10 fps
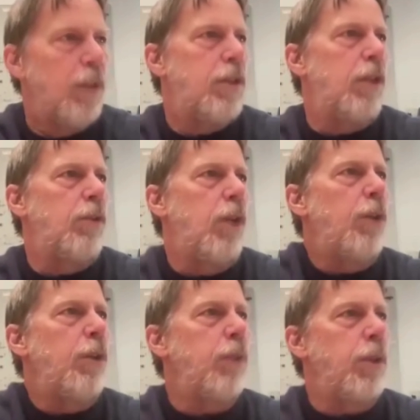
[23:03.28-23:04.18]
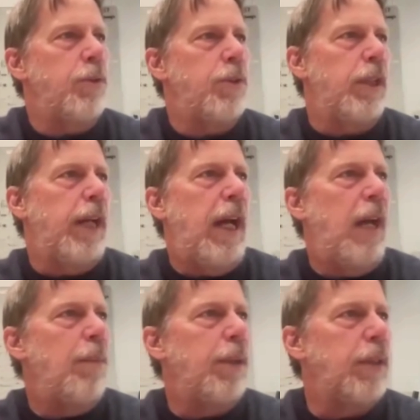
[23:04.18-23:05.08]
so knowing what was going to
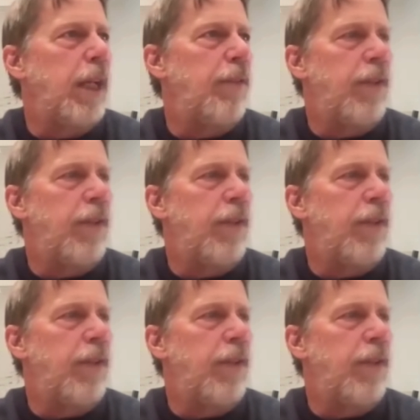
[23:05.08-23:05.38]
happen gave